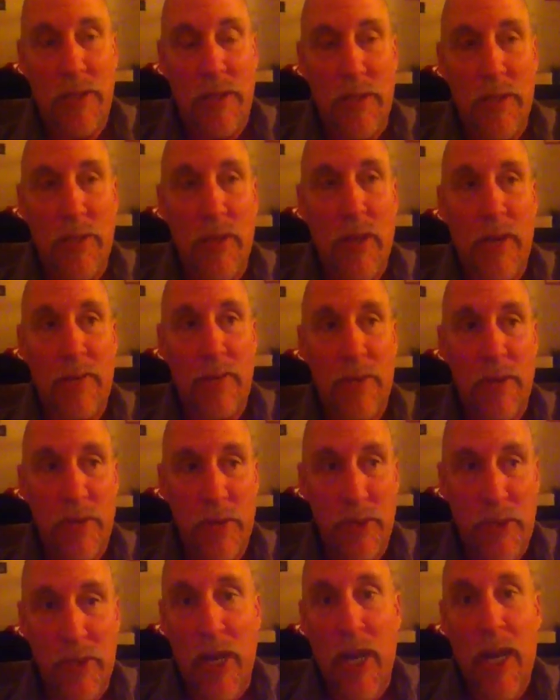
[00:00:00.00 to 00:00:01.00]
to drive
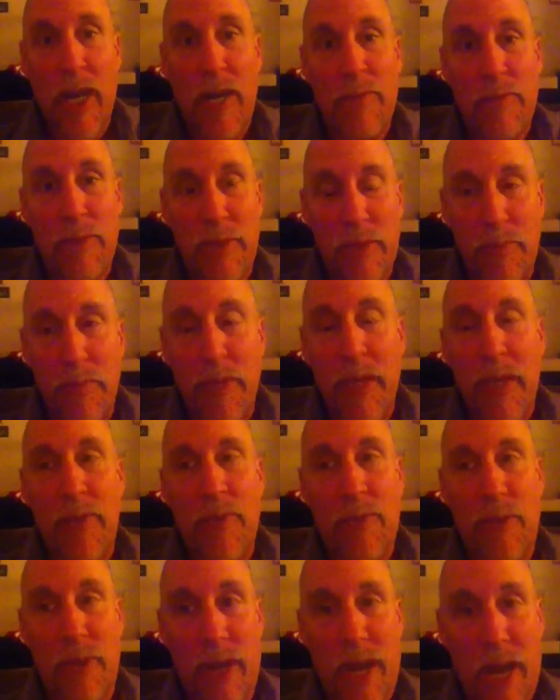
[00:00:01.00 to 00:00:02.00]
to a job, to pay
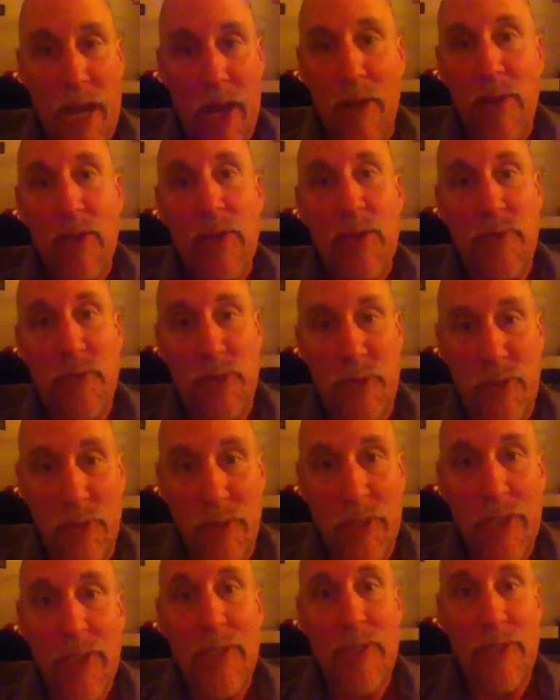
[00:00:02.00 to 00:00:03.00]
for a house for
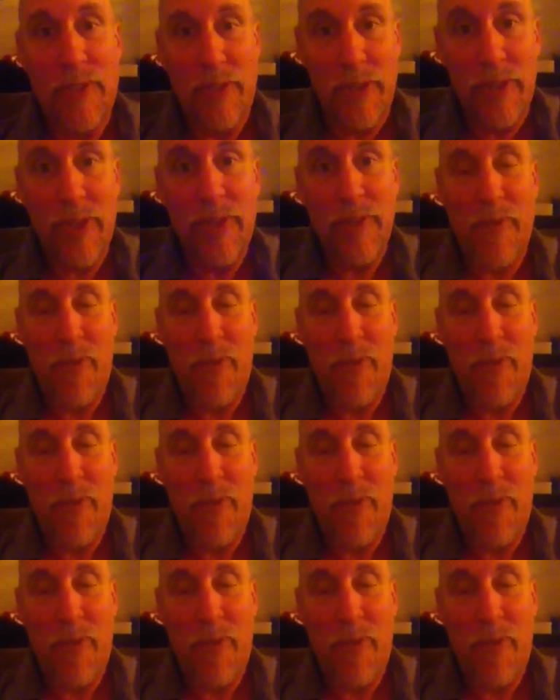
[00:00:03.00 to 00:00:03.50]
30 years.